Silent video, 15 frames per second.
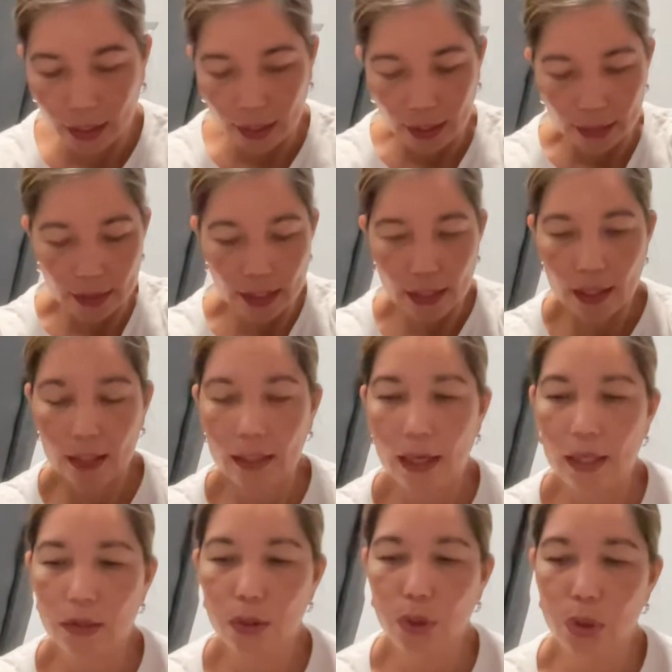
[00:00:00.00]
and then I
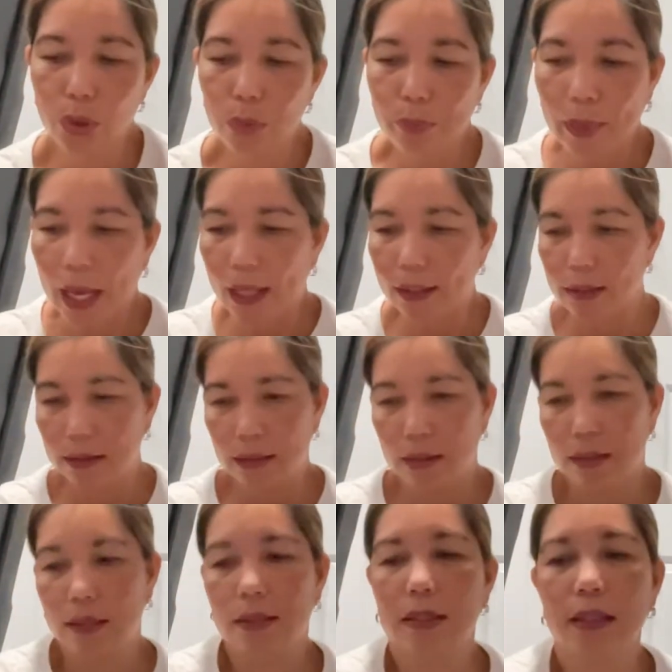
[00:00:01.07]
got two
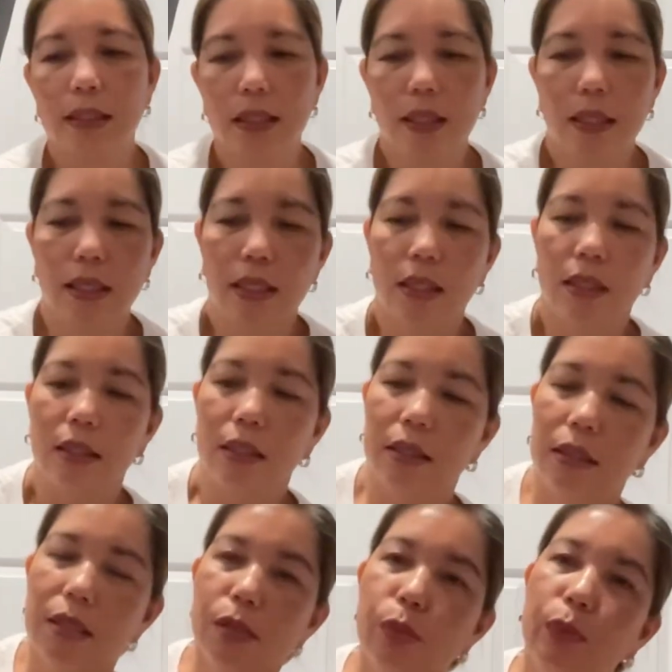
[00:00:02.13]
boxes here
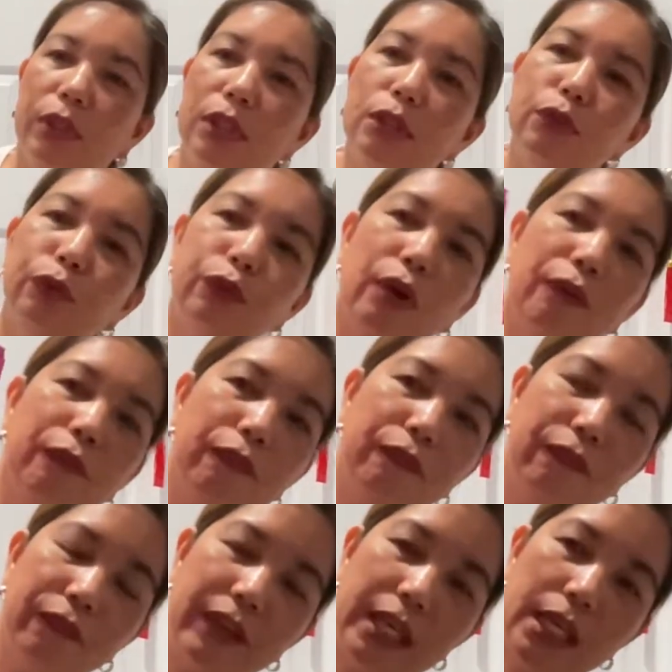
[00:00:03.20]
this one is from
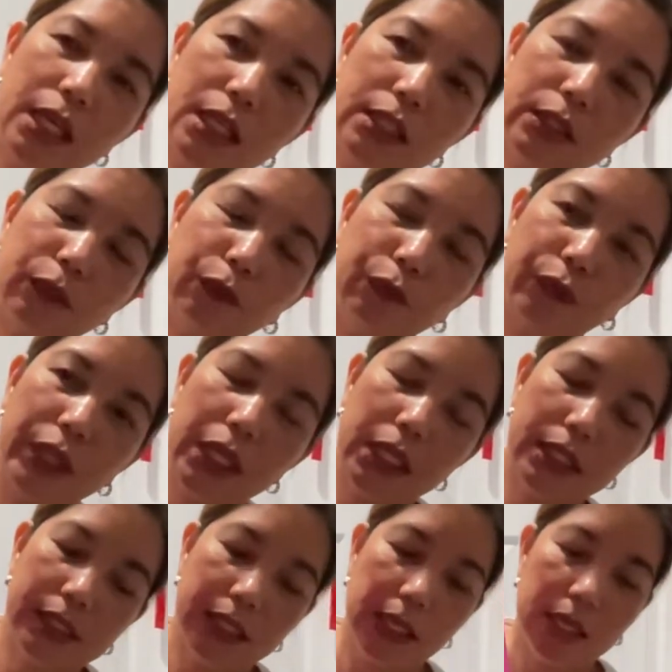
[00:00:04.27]
figs
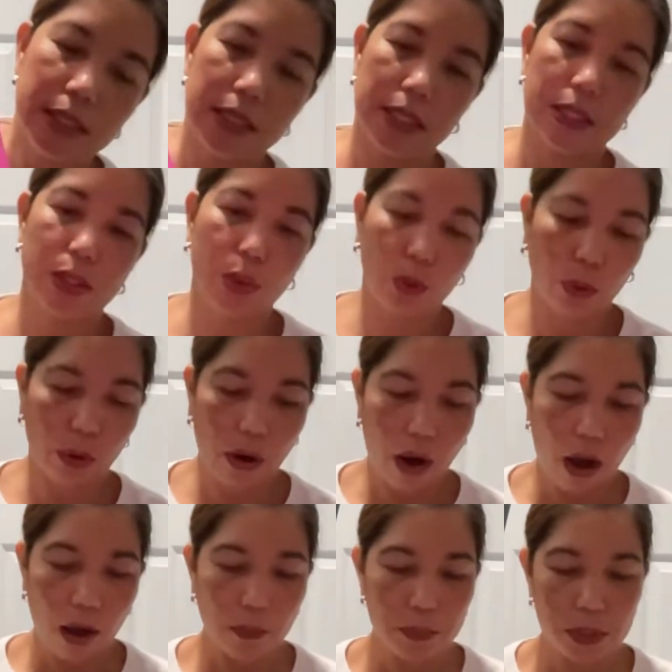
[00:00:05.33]
figs is a
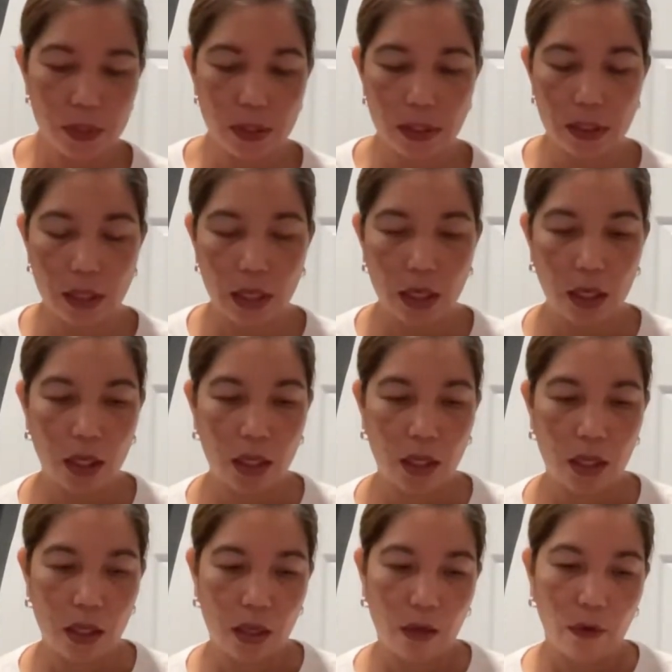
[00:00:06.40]
scrubs
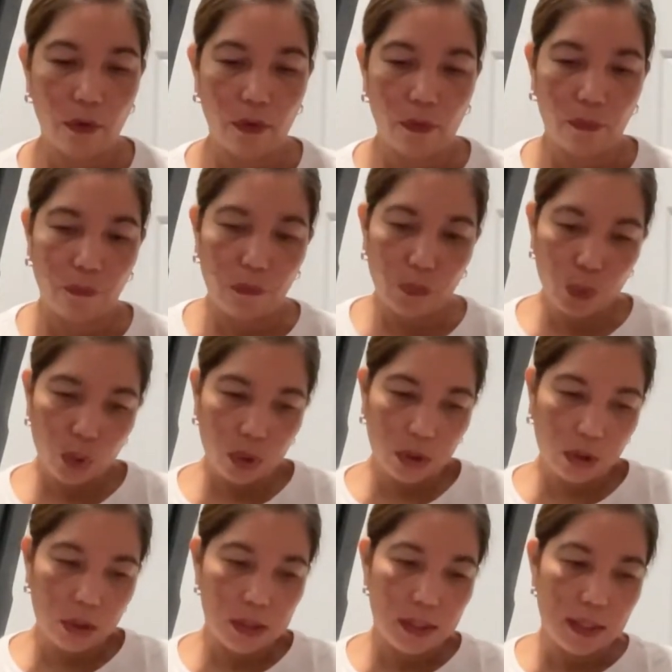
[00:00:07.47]
for
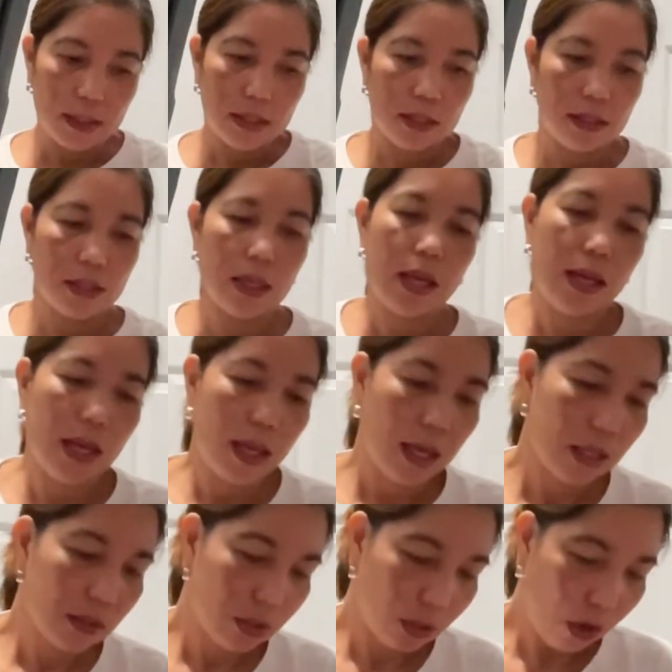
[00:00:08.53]
nurses
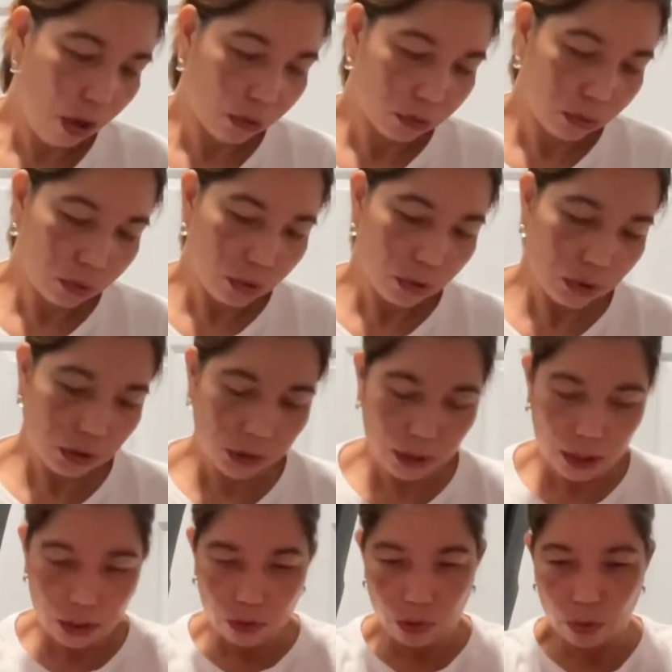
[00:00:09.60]
and doctors.
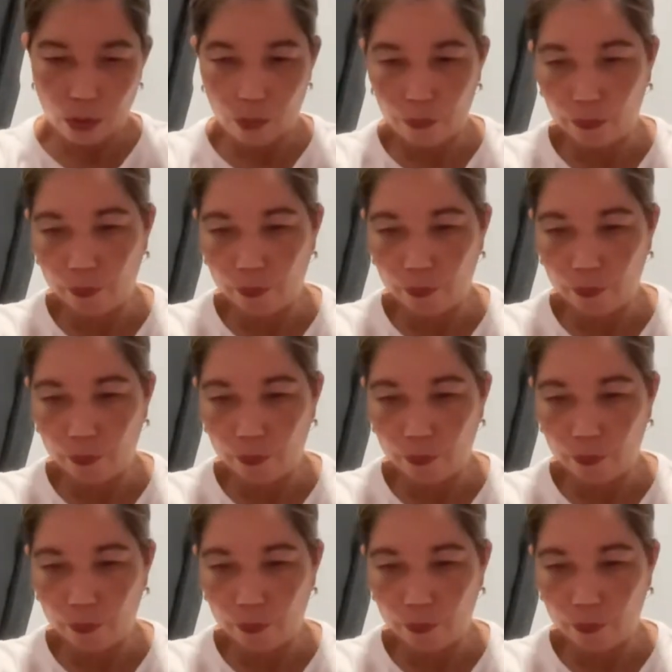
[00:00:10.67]
so